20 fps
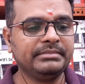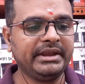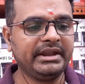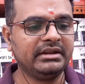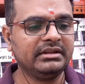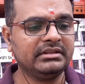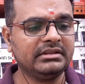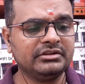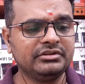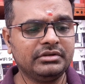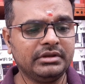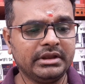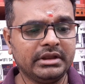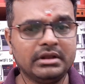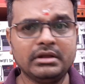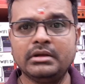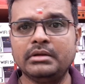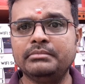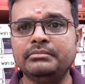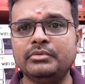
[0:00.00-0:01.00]
been in this
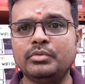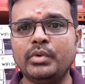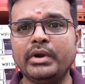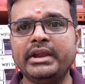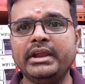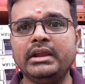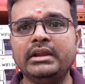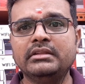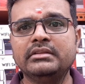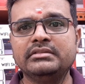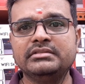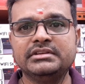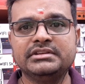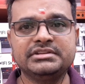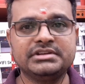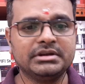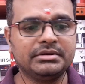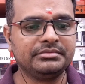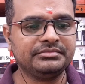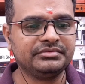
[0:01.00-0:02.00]
um, working in the
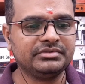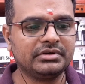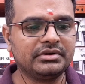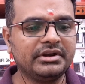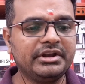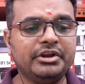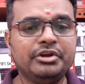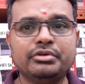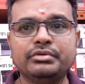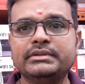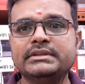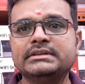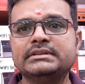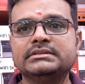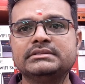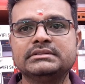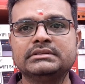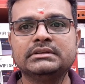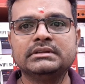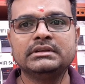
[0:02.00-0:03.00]
systems or into
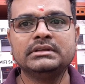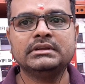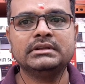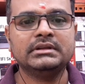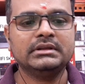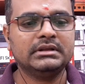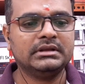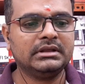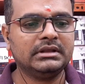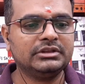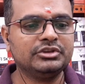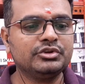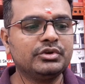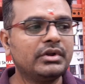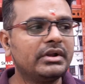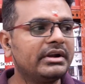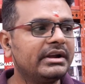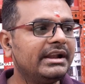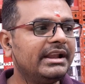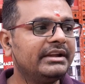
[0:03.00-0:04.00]
this uh,
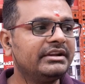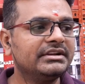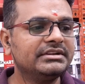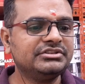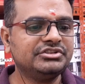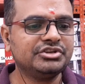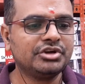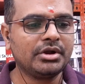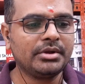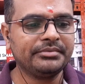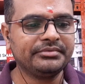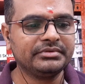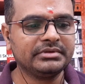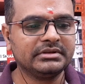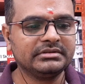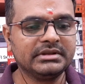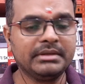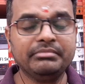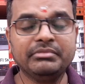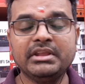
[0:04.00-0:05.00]
solar related jobs
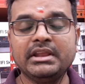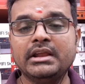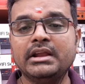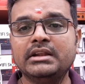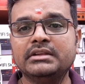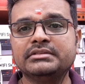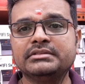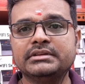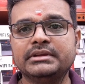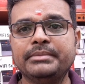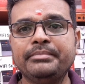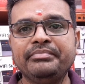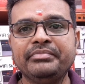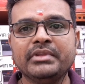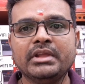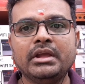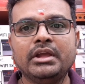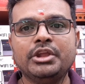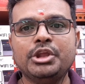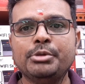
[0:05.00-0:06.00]
or something else
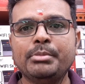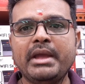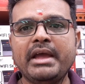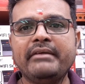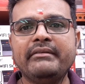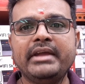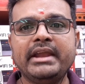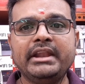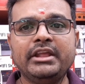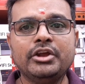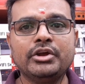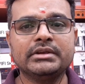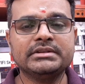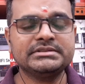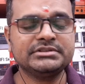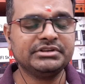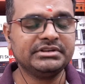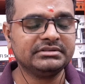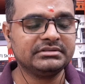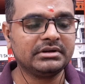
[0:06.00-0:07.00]
you may have any
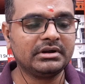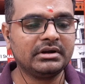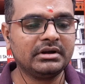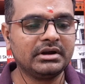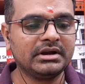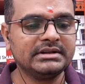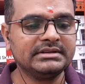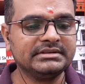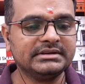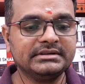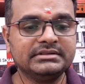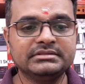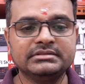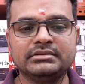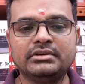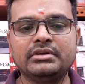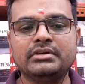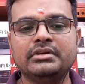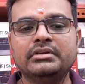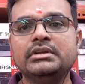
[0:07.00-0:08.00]
questions or
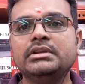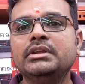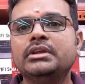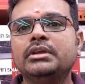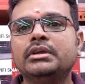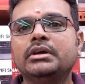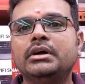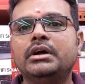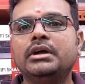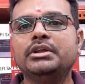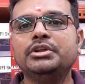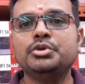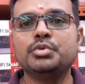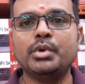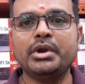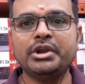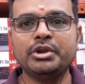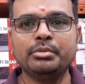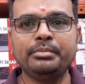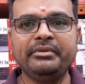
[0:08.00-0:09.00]
concerns or uh,
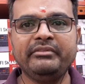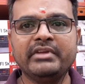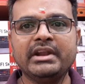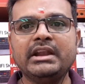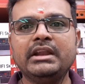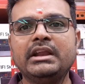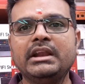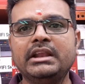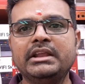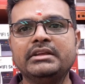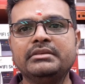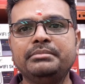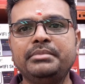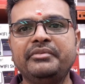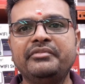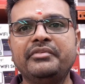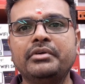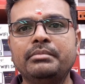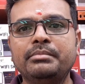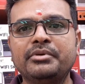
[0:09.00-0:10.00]
you want to be very clear
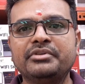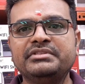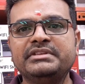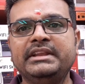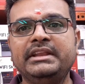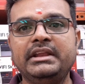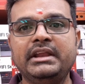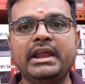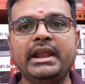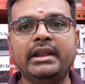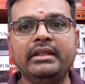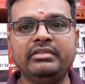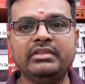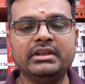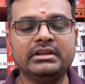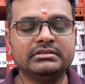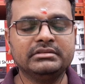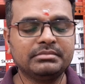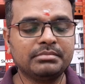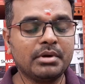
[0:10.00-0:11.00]
before proceeding
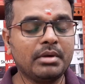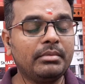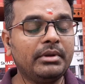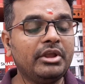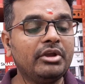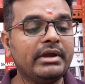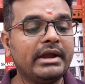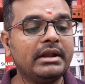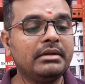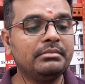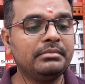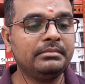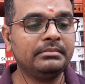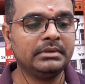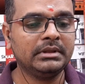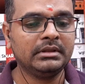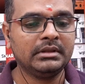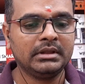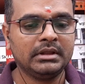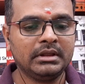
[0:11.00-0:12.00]
anything so probably you can
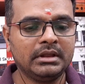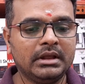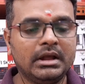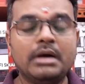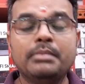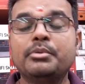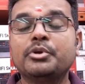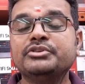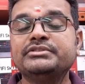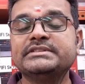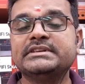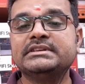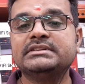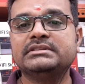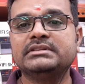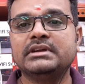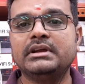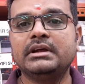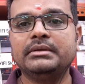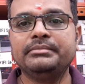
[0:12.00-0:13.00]

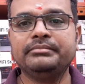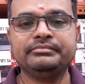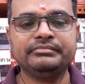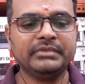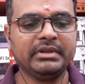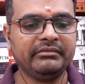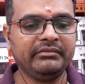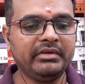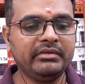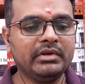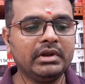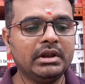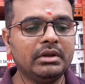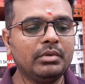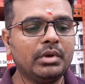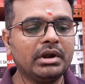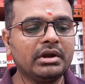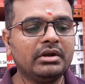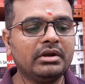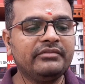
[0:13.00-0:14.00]
approaches uh, we
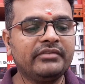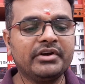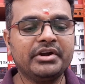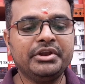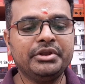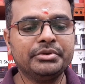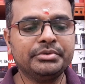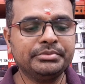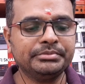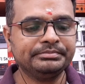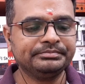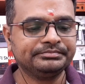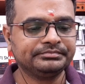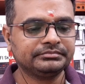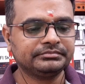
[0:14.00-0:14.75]
will work out for you